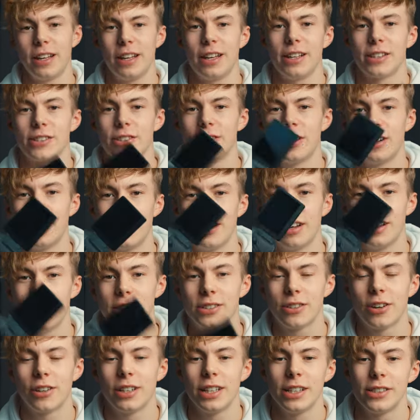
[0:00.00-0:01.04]
and it's got
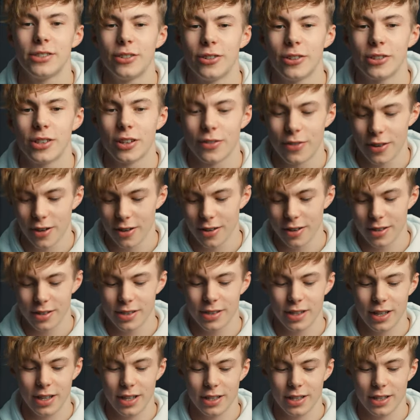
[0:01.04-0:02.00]
decent autofocus,